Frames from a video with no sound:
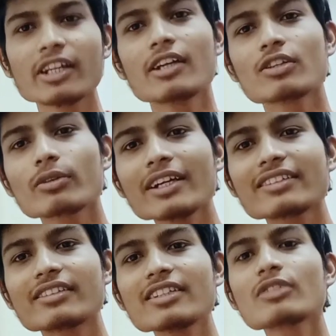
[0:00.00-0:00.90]
So guys,
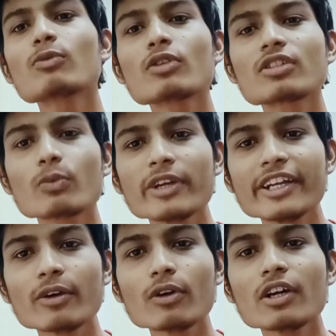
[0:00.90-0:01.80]
this was the
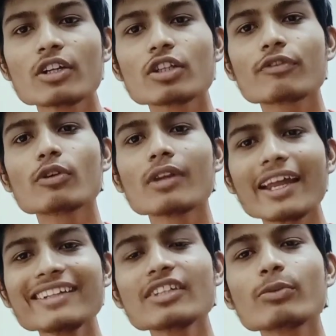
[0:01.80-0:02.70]
video. So if you
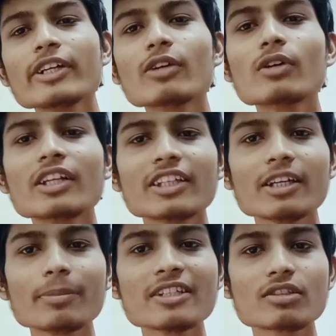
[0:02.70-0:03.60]
like this video, then
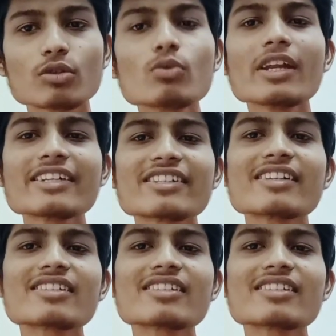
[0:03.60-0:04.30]
please do like, share and